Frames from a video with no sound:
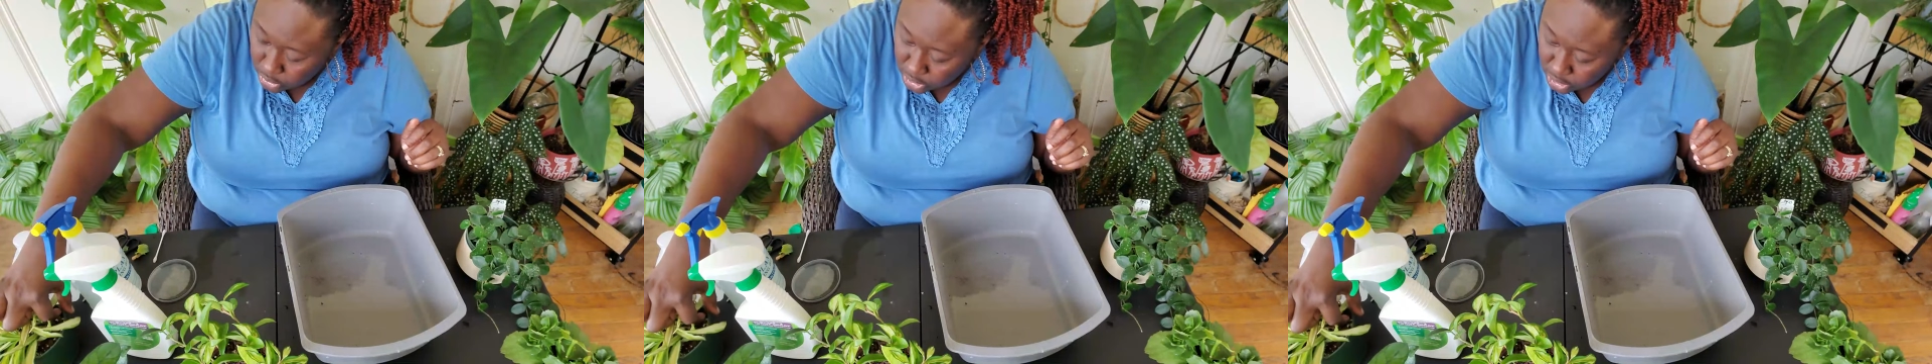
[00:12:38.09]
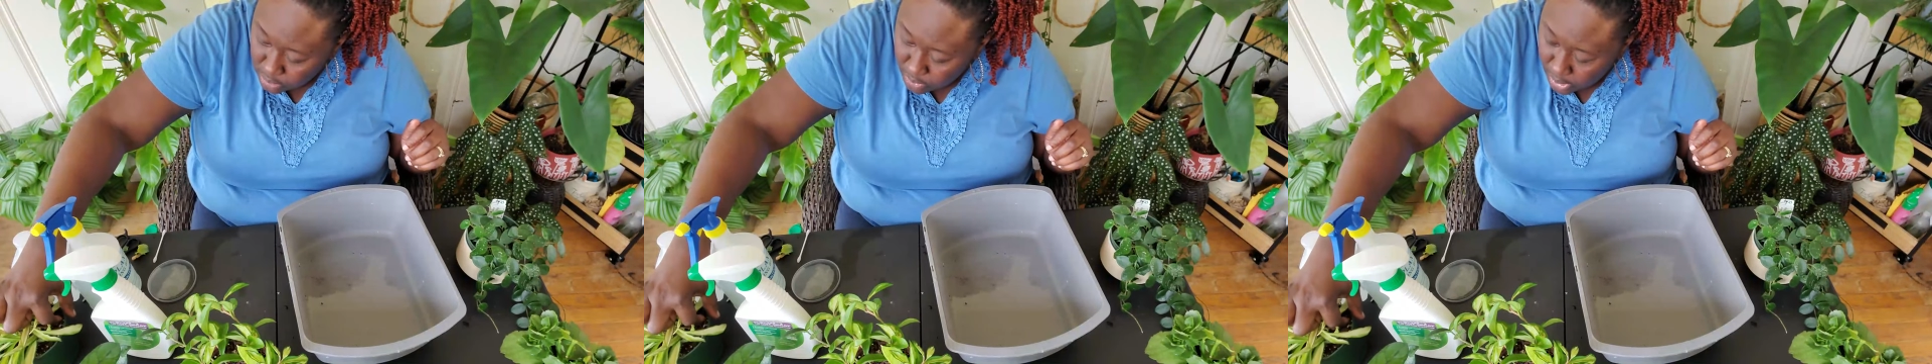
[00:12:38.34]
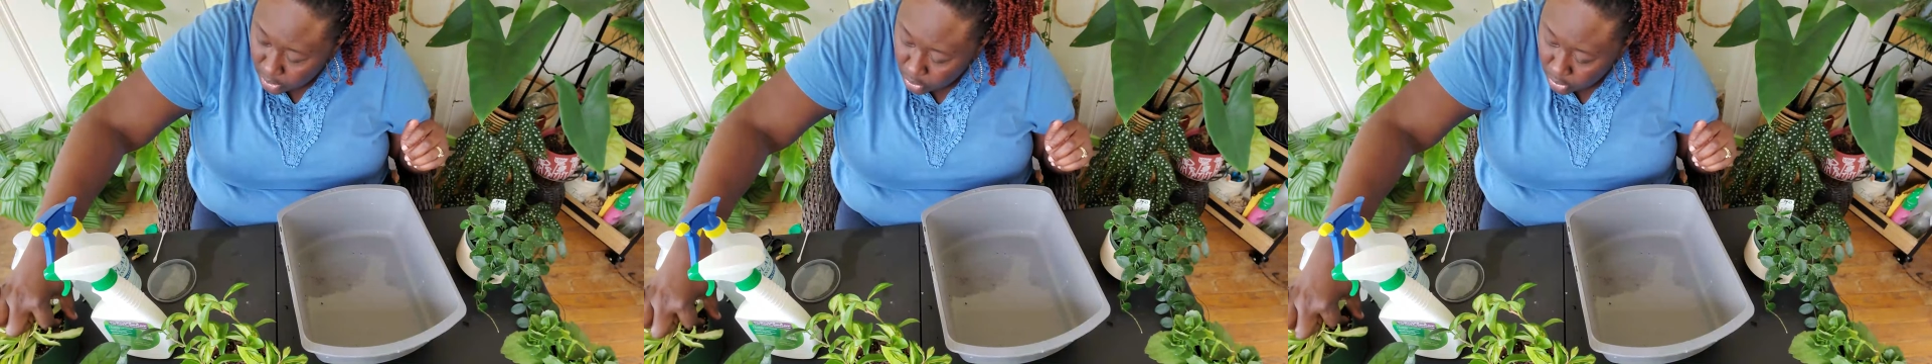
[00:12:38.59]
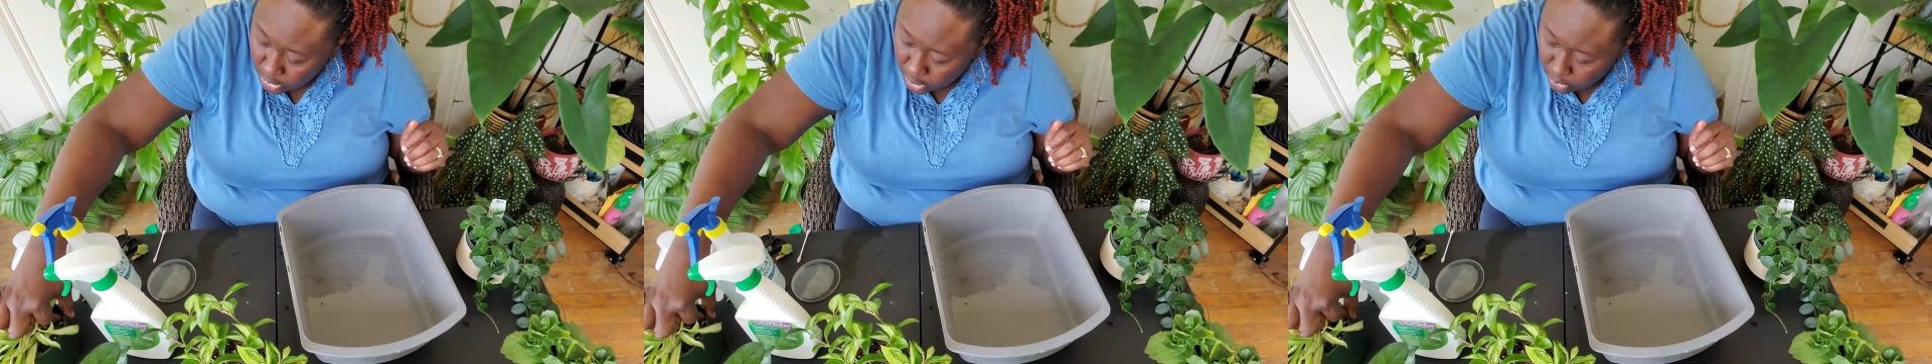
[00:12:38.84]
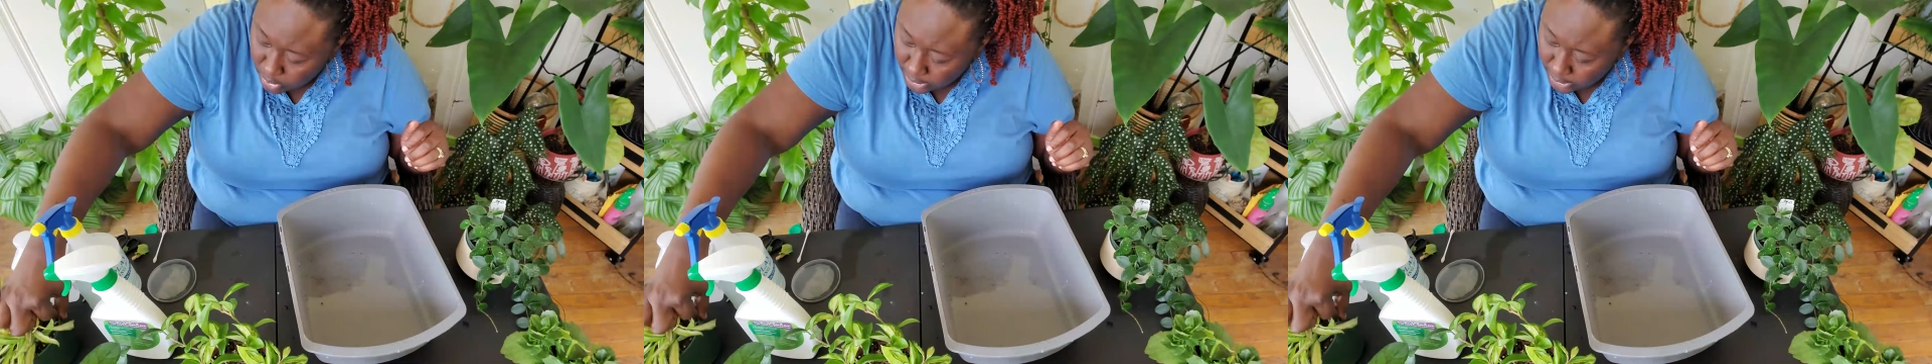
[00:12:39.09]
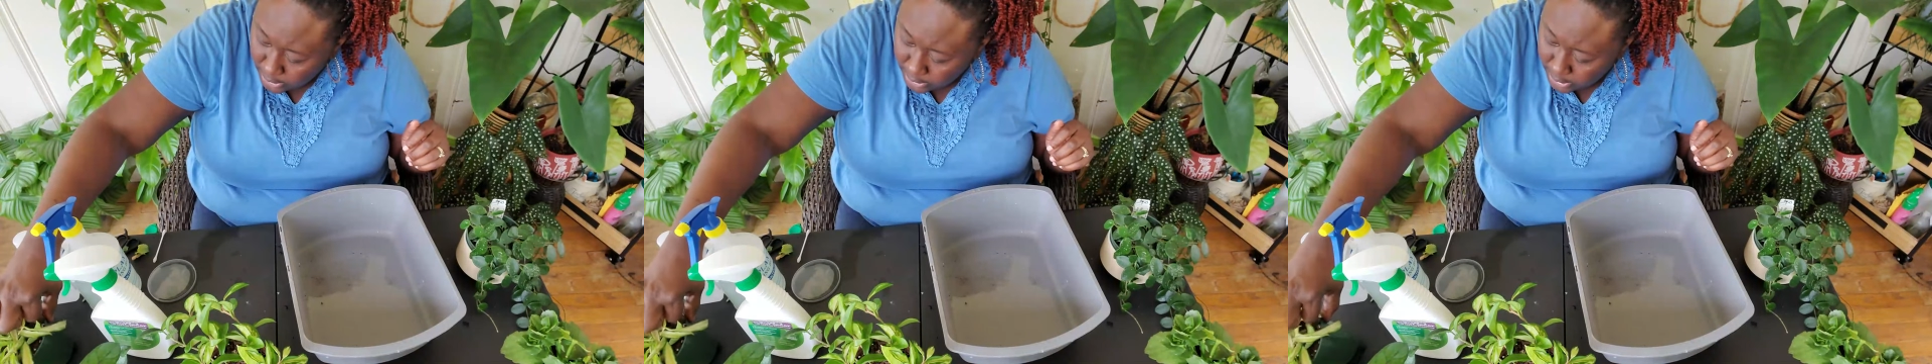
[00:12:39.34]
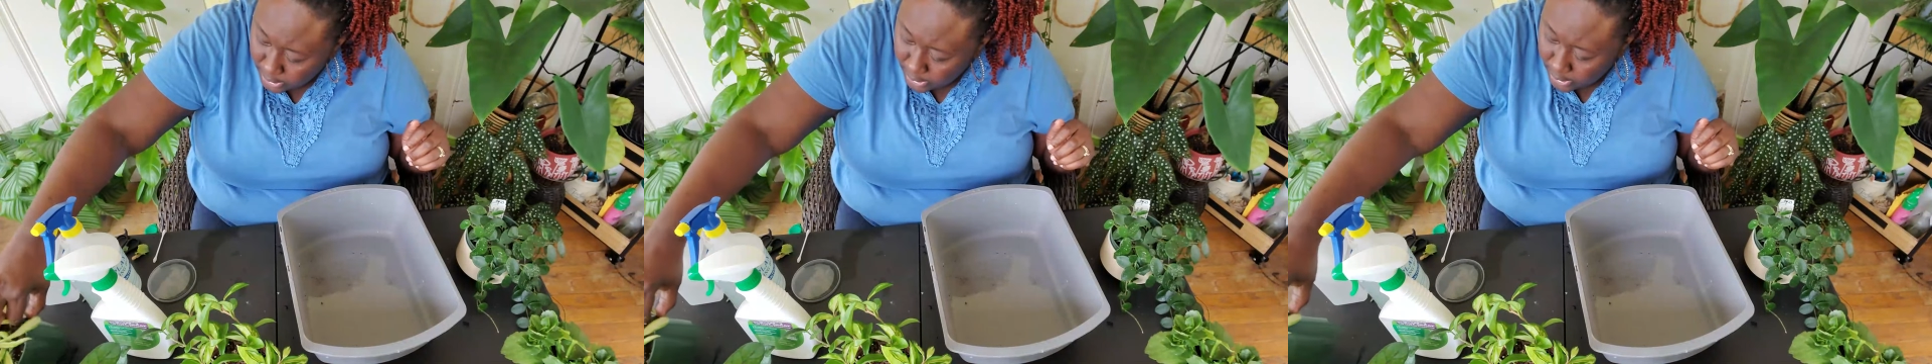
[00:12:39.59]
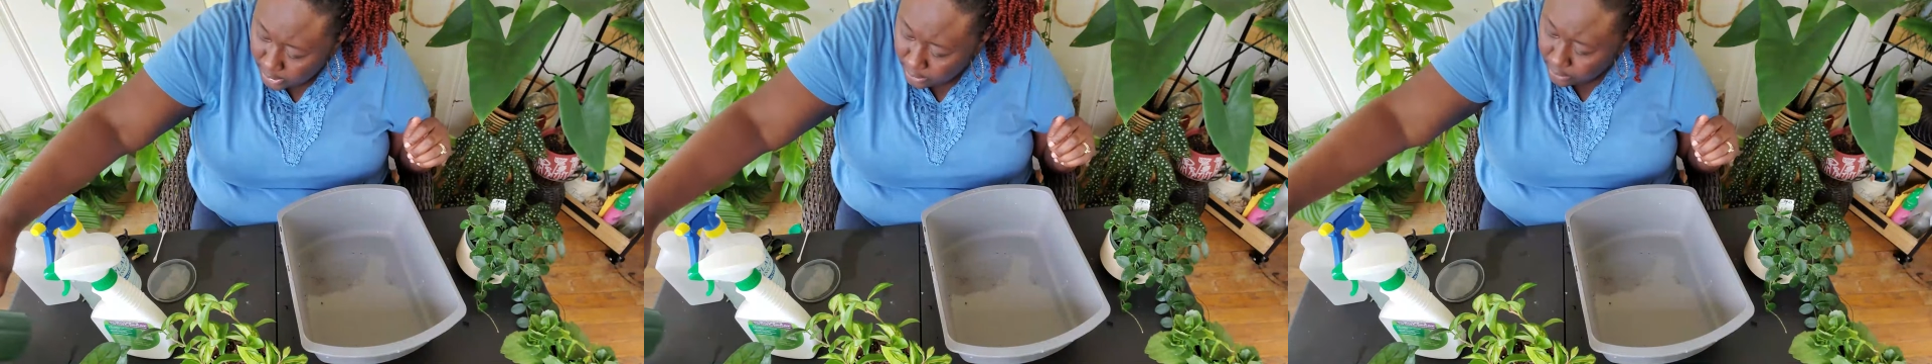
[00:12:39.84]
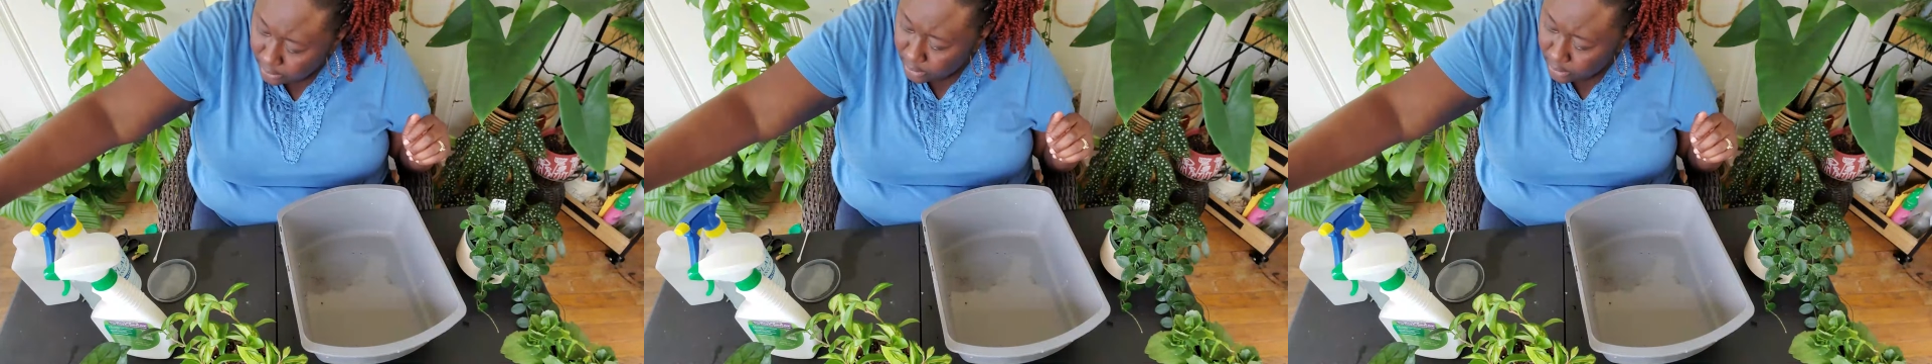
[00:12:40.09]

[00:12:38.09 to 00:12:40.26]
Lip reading: this is my Hoya Yetii,